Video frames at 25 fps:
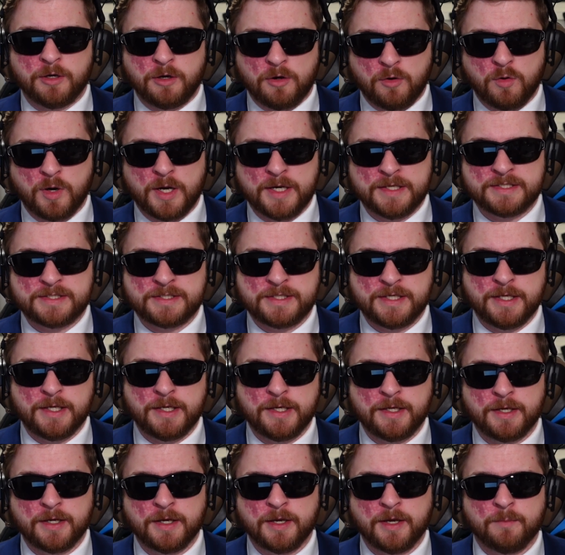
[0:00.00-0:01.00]

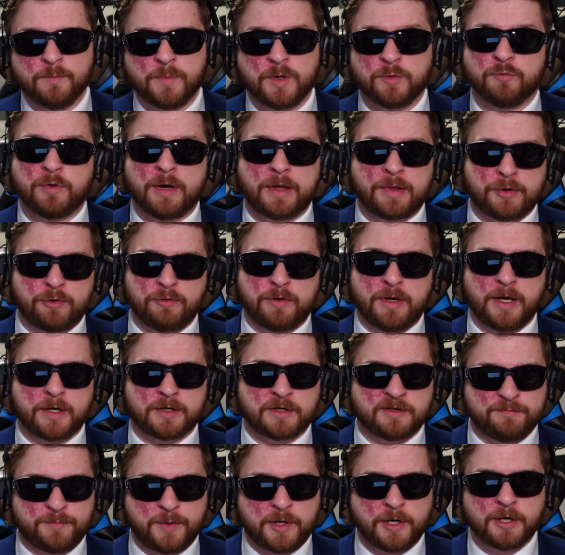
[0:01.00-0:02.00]
OIC, but rather an
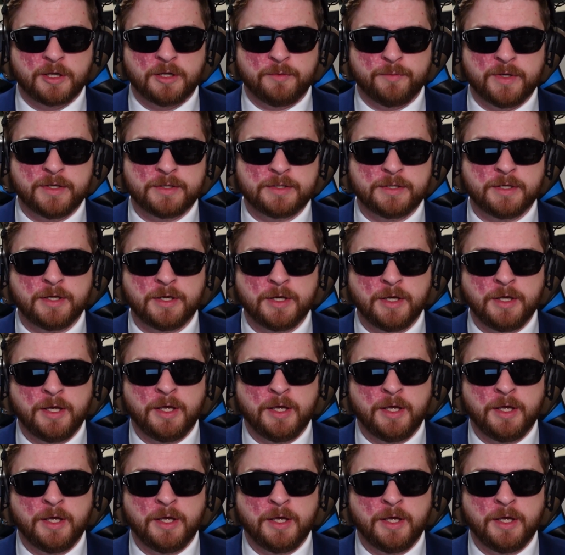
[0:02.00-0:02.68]
act of Parliament,